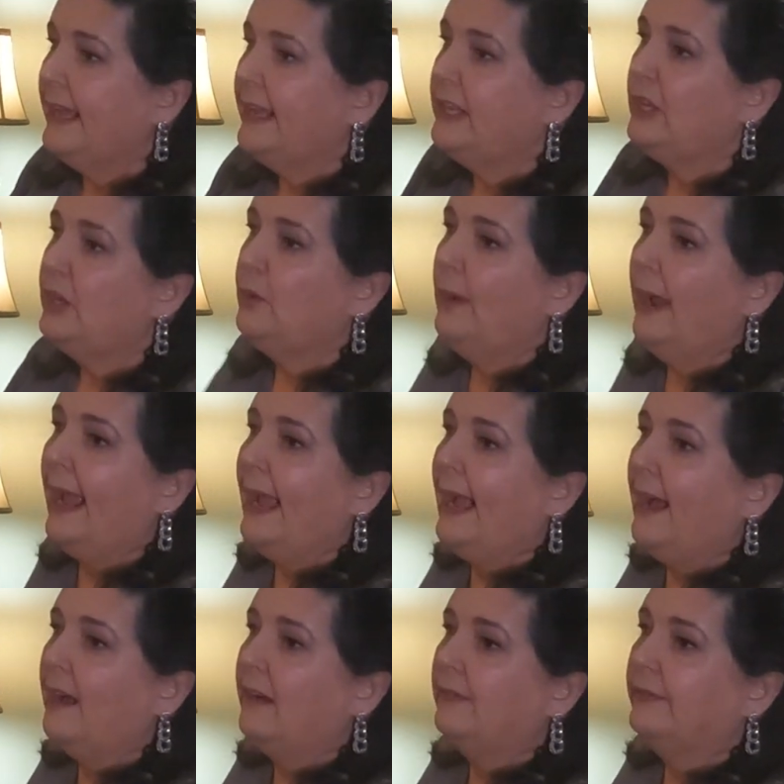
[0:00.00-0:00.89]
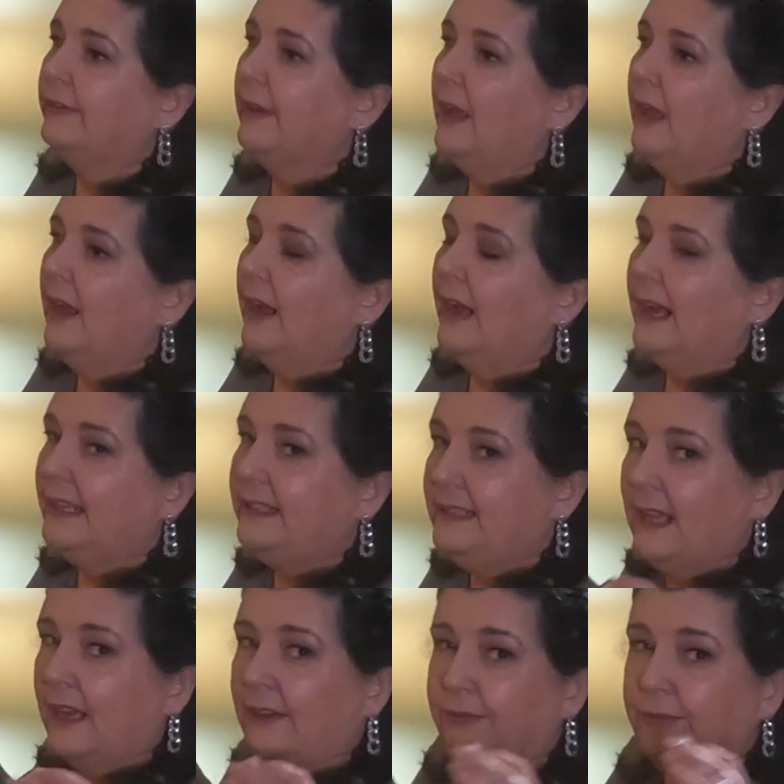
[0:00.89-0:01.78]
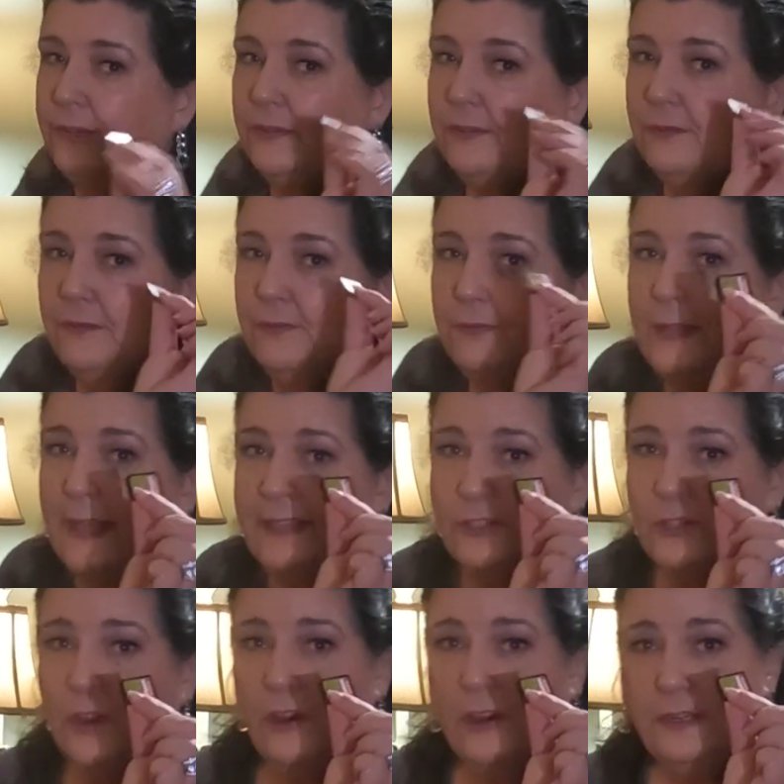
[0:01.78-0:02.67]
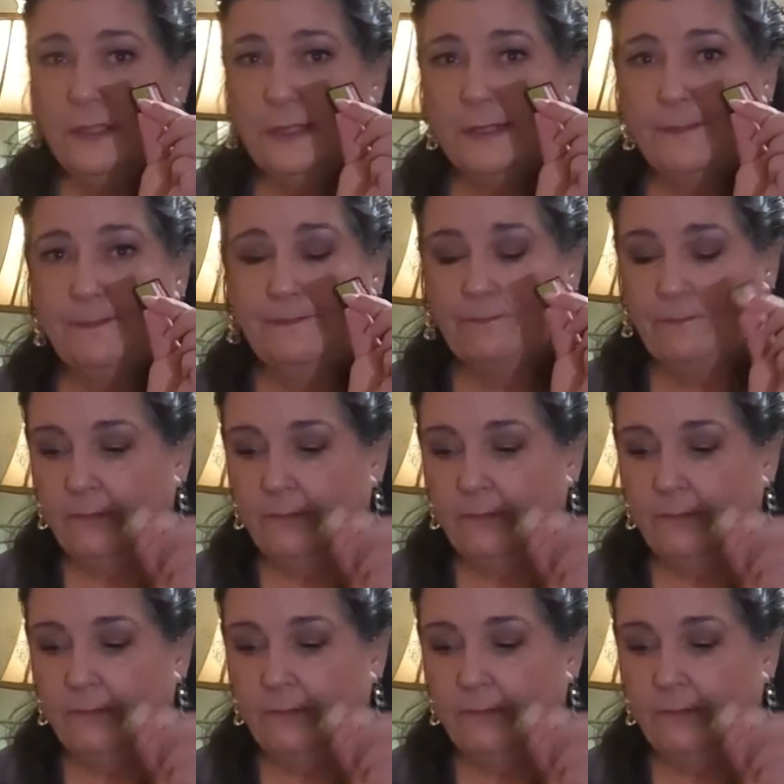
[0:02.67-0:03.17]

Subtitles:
that you have enough flashcards.